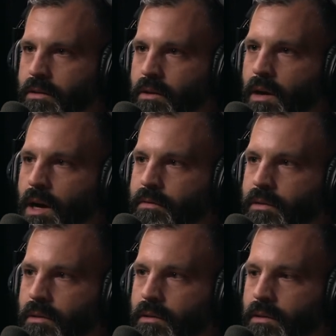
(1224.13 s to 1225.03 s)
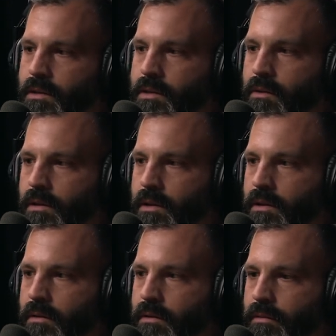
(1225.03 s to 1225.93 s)
So you don't have to
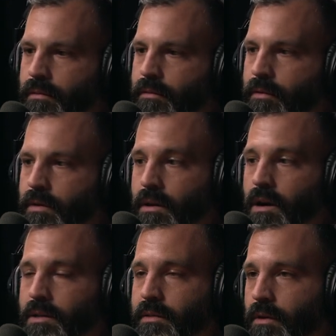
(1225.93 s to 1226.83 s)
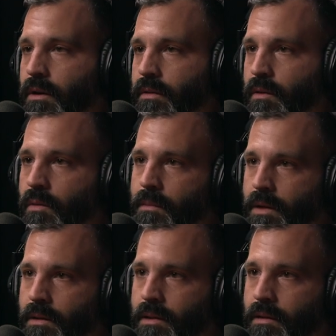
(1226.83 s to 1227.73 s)
necessarily front the cost of all the
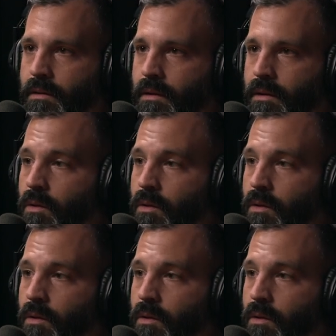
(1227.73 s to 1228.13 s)
equipment and